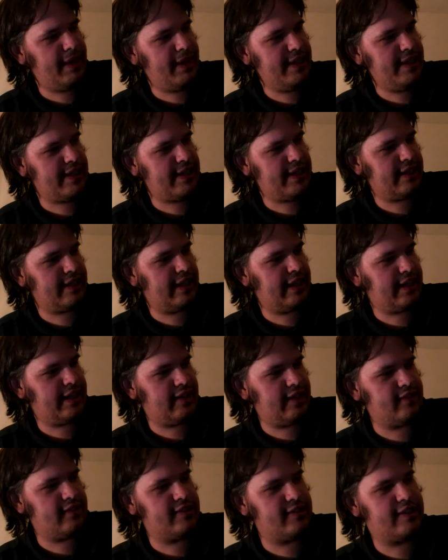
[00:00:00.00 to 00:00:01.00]
basically,
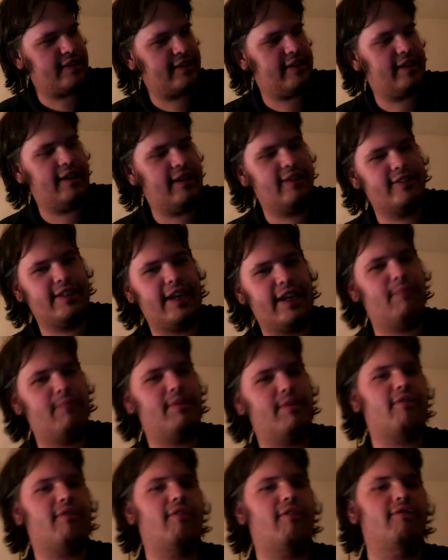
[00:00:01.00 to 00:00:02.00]
there's a
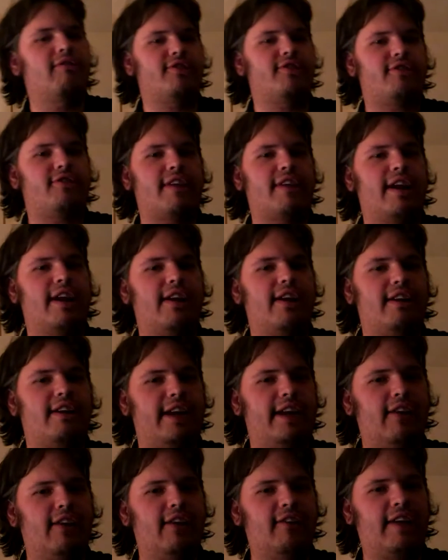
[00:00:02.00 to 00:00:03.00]
Game of Thrones thread
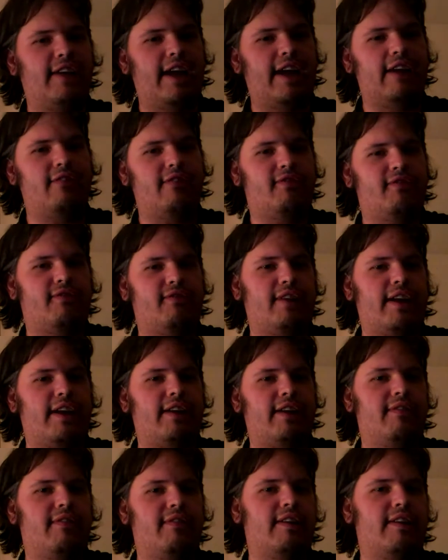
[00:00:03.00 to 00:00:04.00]
on NeoGAF,
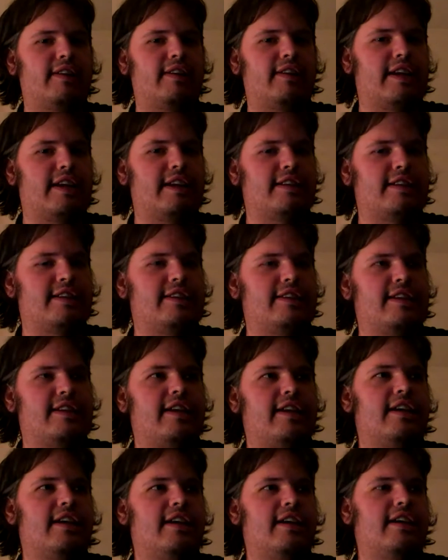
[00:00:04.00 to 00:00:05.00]
right, where it
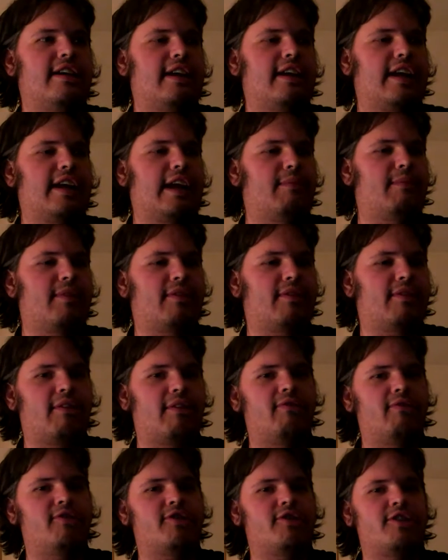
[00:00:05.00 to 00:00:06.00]
says Game of
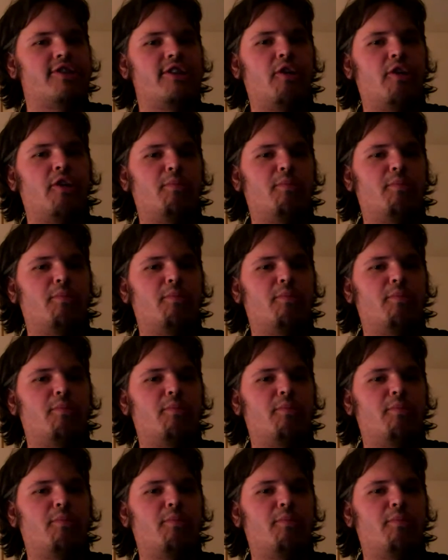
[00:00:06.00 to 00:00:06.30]
Thrones,